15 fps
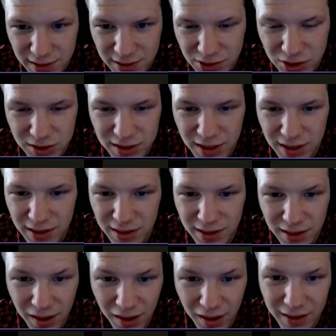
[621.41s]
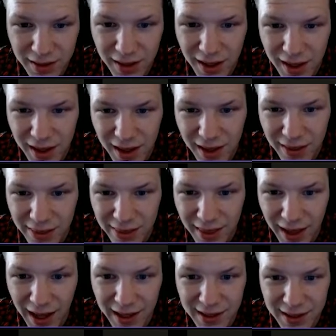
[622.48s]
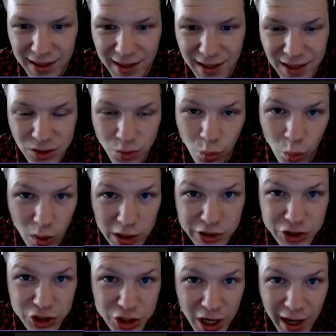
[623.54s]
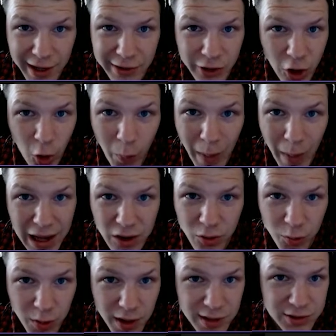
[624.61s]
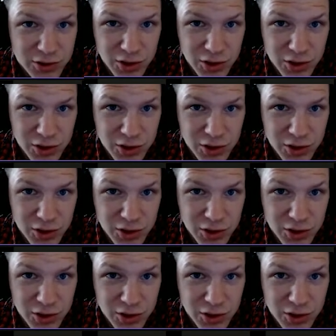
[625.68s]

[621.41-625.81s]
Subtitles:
It's just a gun that is one shot no matter what,